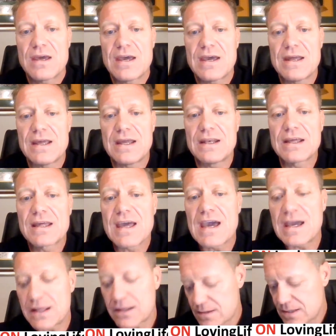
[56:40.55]
And
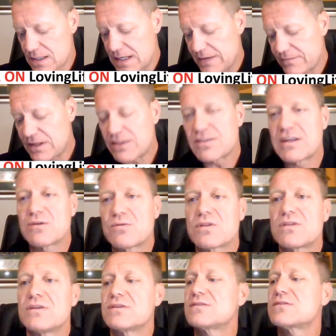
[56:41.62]
again, the lovely thing
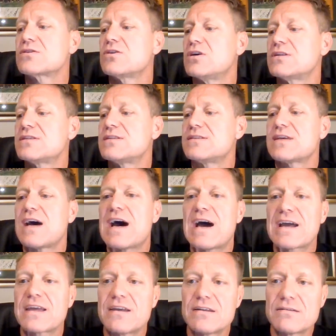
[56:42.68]
with this, Scott, is
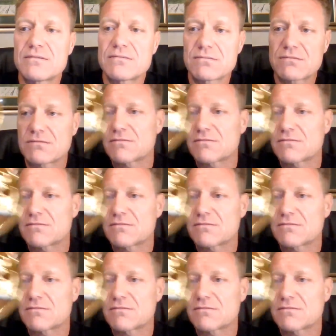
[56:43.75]
I can